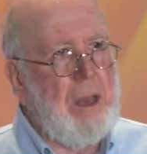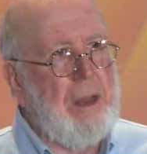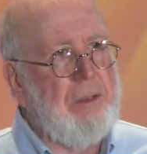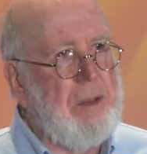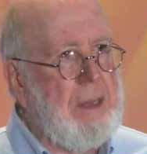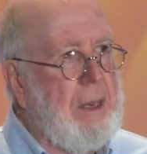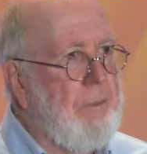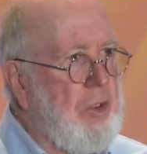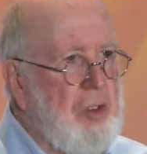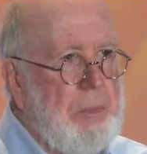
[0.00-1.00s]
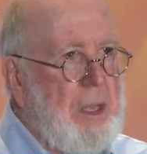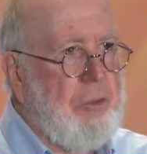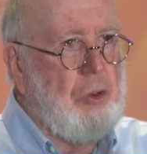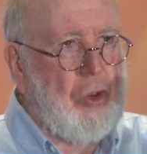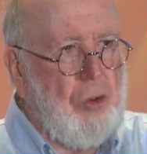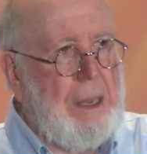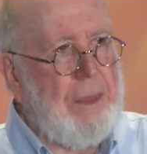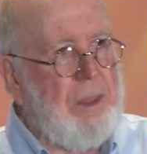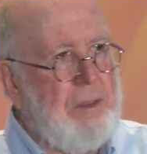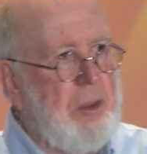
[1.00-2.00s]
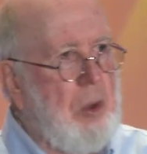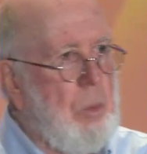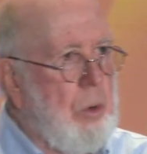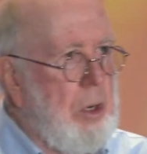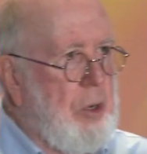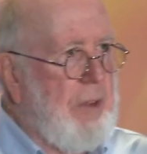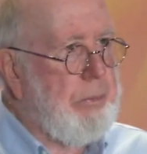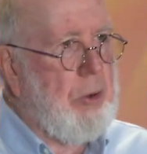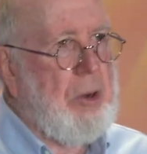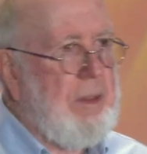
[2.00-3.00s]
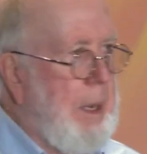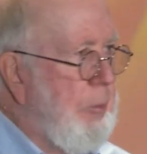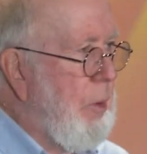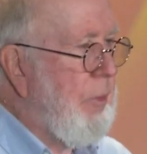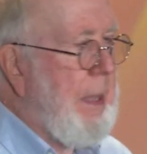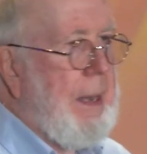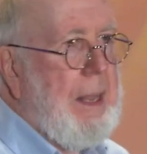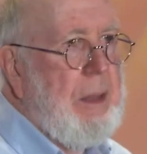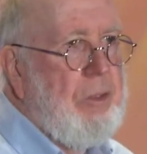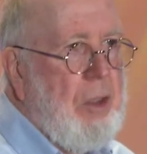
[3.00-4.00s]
is inefficient because you're trying things that don't work. You have prototypes, you have dead ends,